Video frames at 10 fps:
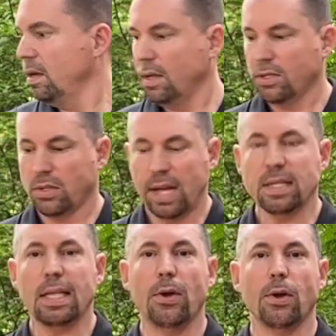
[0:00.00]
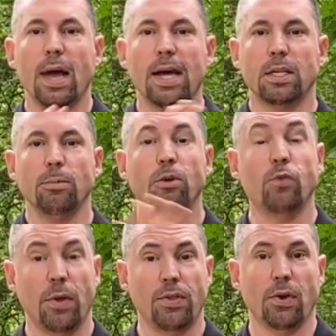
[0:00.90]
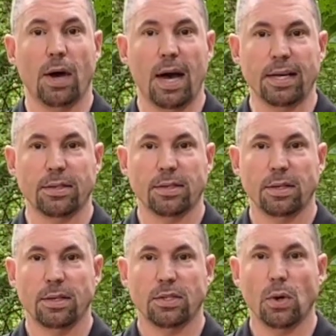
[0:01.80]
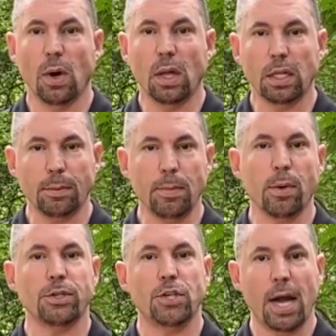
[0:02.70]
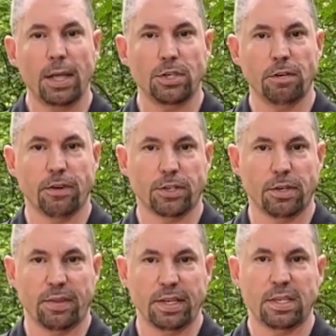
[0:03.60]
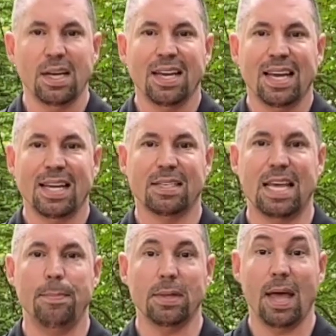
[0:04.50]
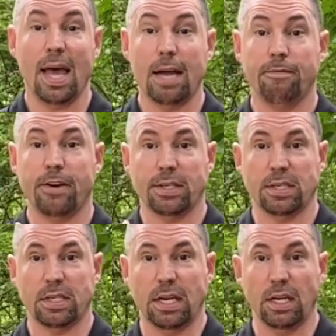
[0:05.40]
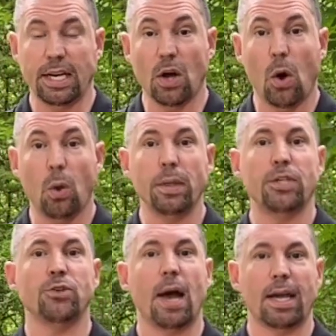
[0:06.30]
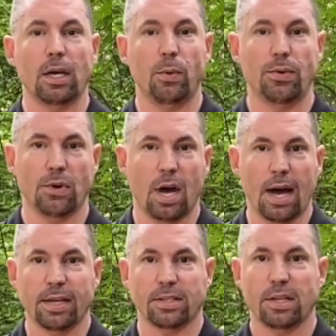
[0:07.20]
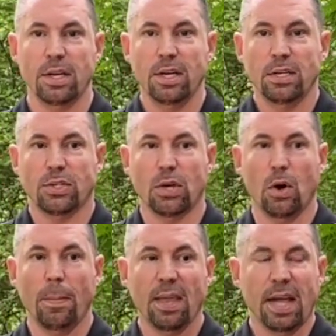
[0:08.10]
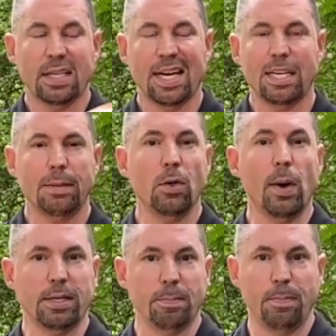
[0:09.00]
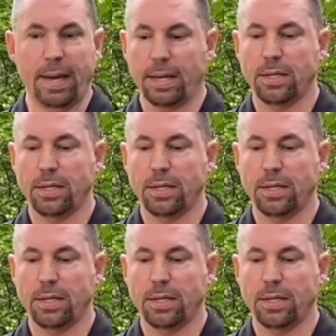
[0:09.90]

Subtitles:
So that's allowing your head to move with your eyes. So a little bit more challenging version of this is keeping the head very still and only tracking with your eyes. So it's not going to be quite as big,